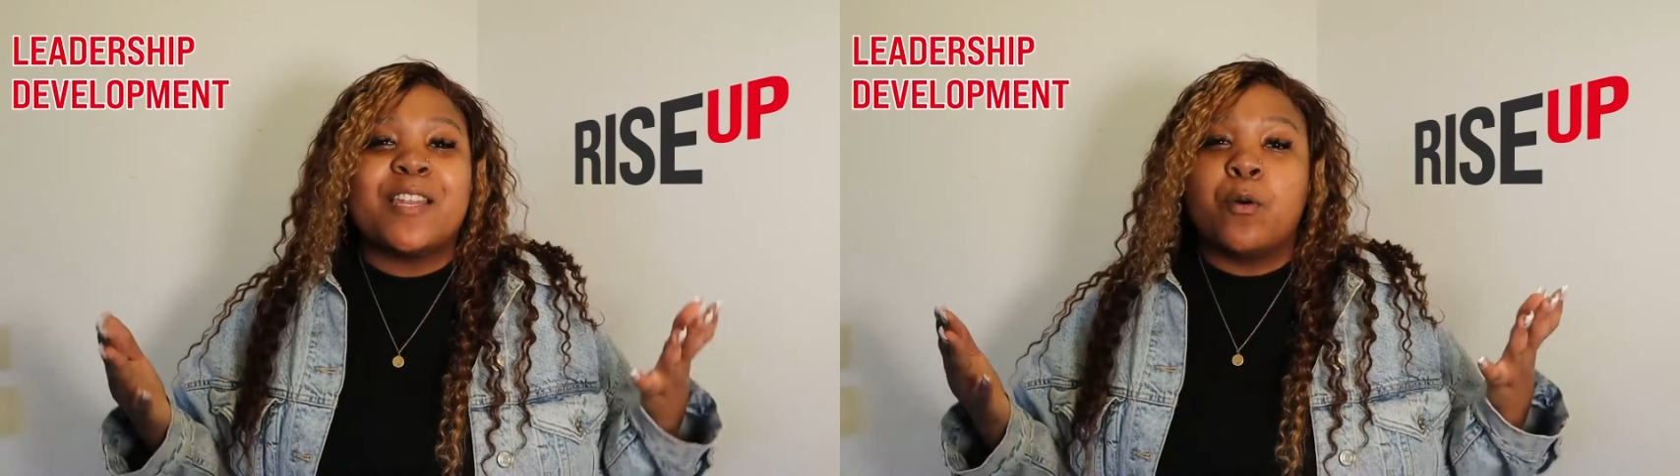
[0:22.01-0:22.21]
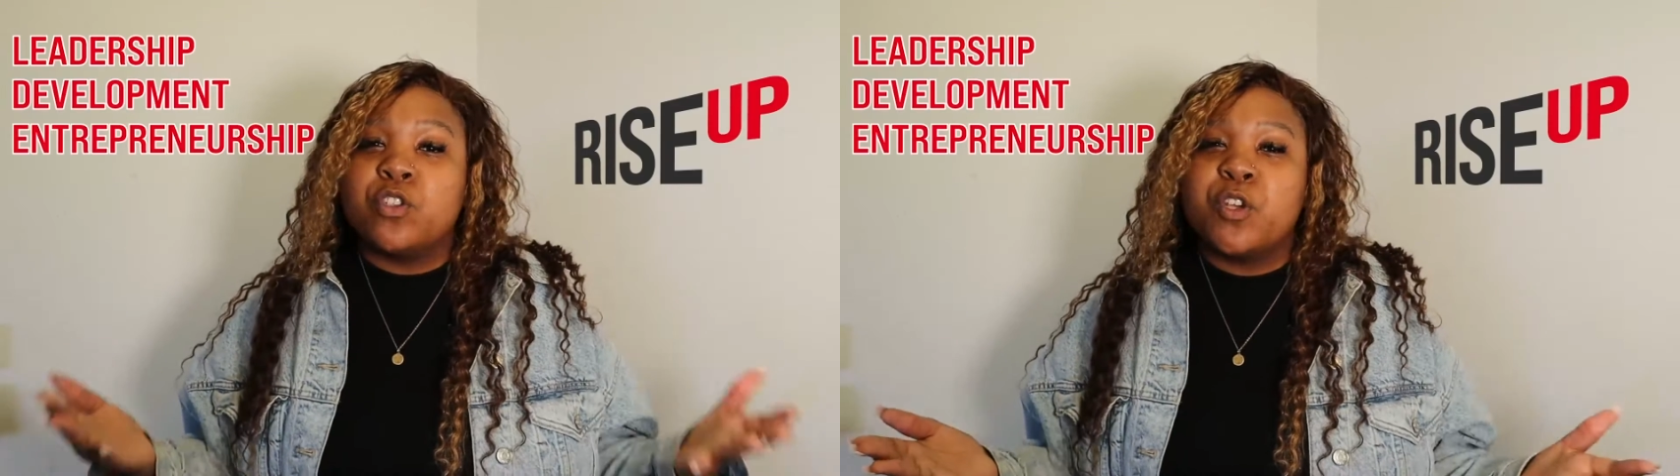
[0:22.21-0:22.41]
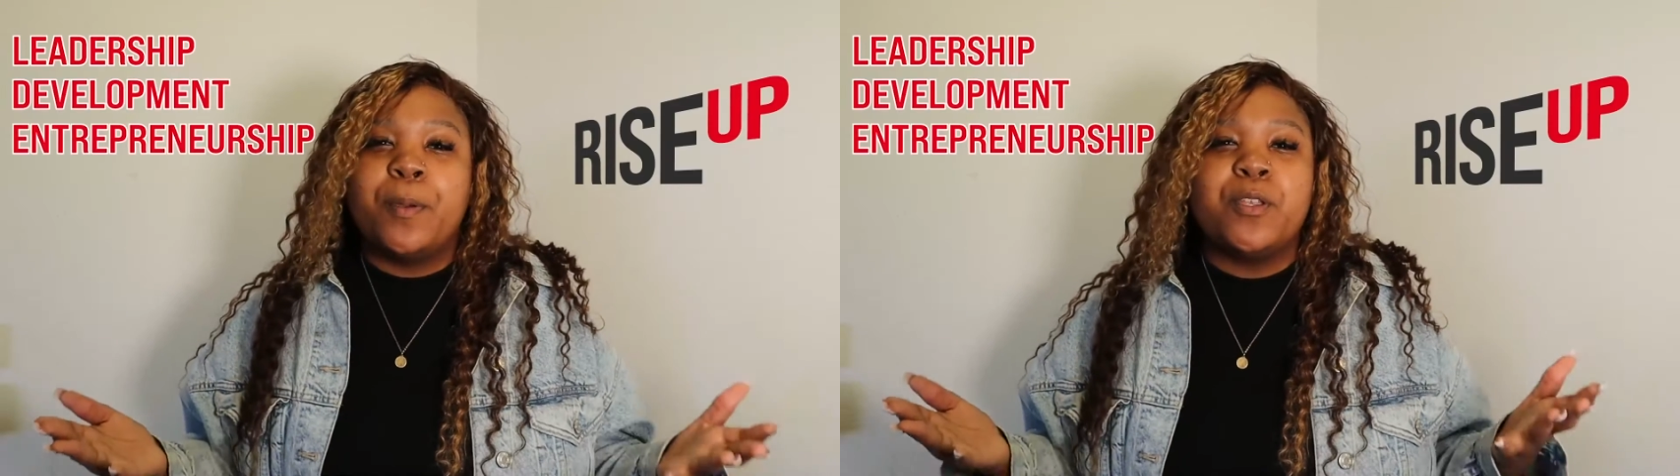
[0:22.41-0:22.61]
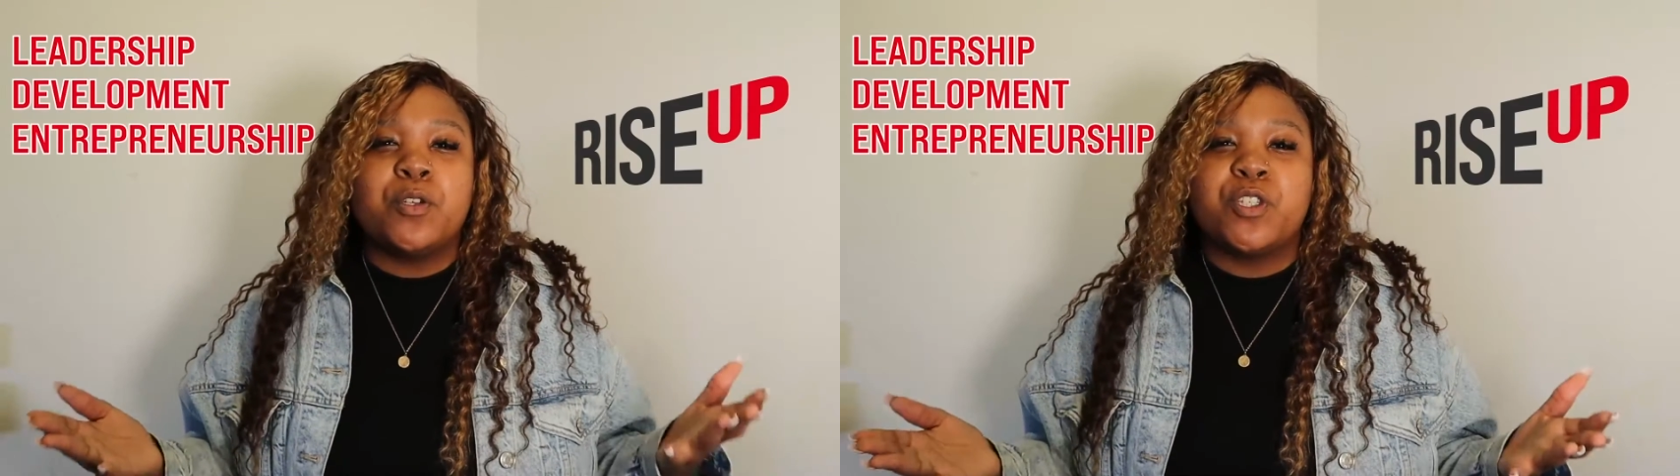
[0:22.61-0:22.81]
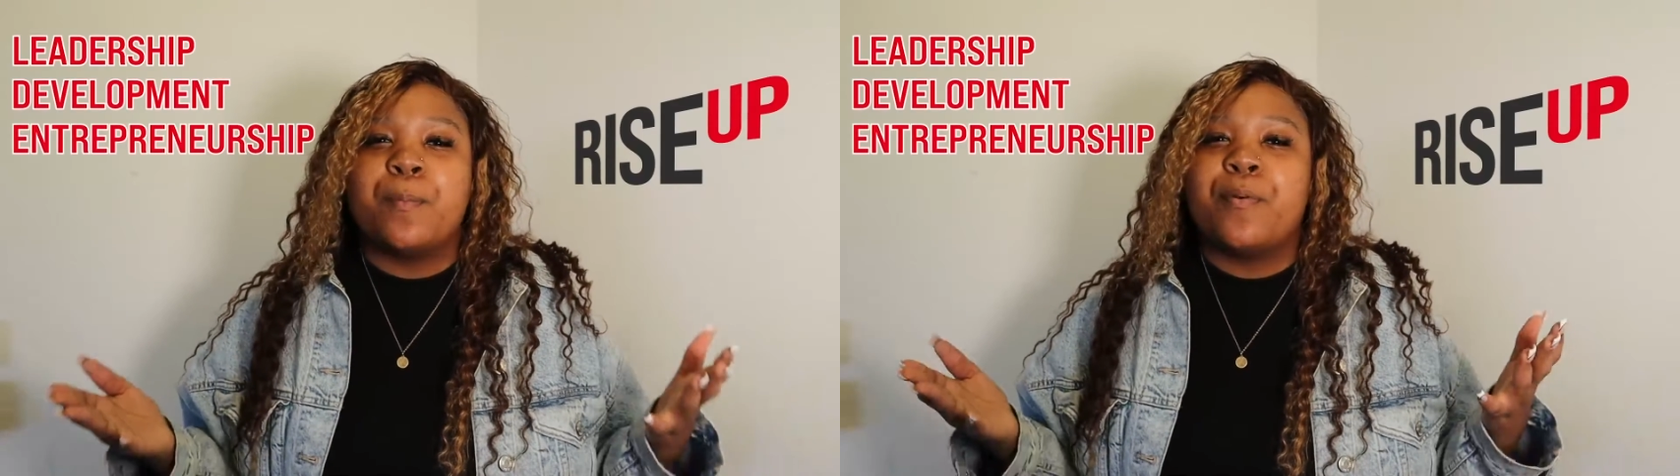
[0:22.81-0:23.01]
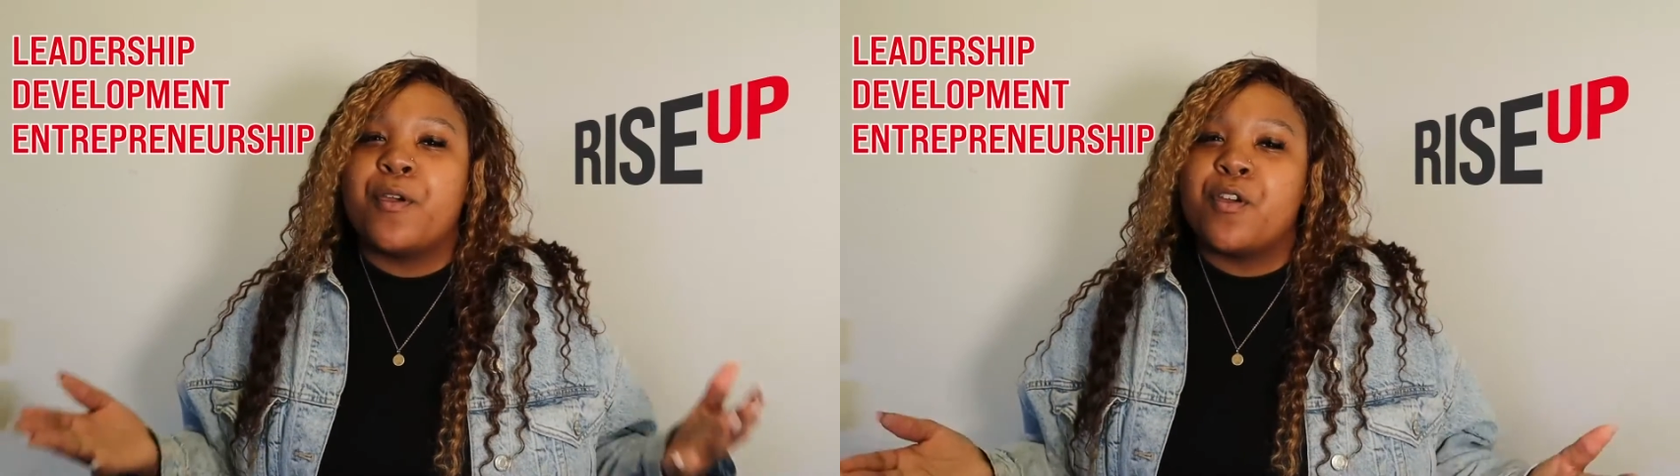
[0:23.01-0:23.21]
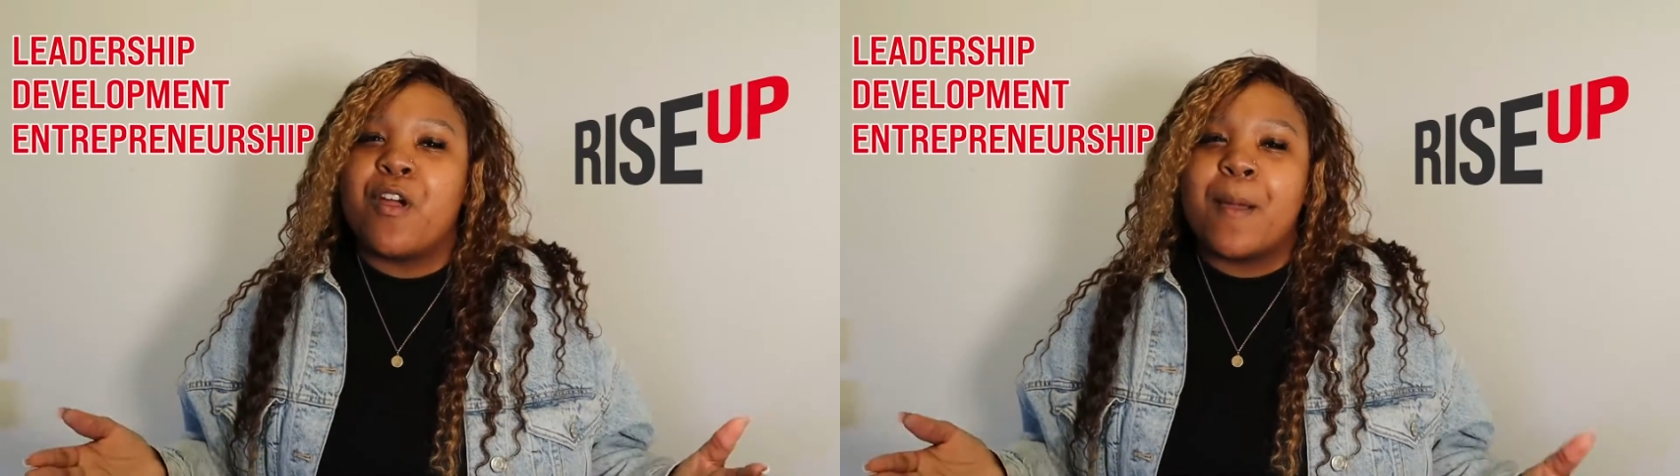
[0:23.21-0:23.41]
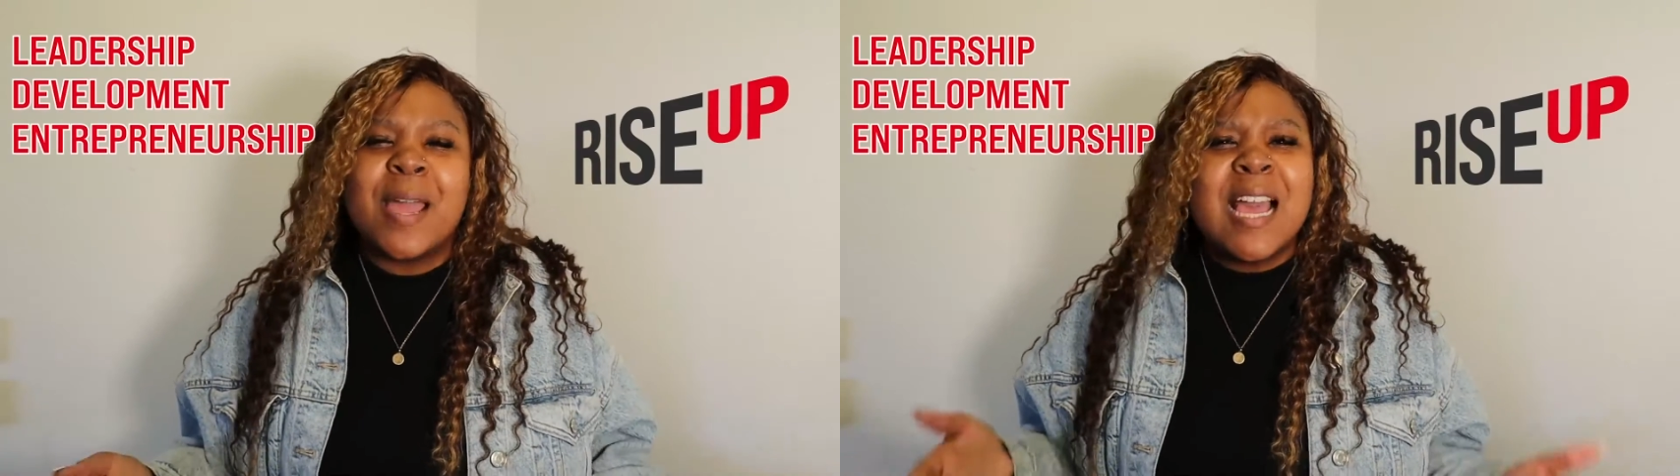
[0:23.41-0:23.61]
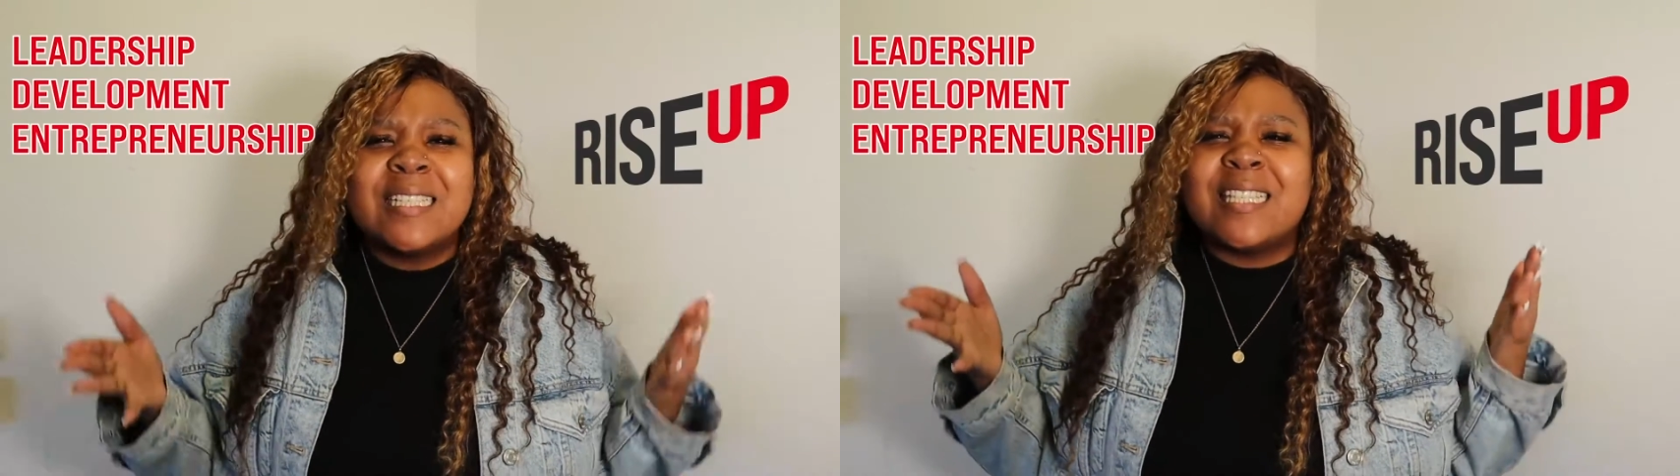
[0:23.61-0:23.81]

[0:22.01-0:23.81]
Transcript: and entrepreneurship program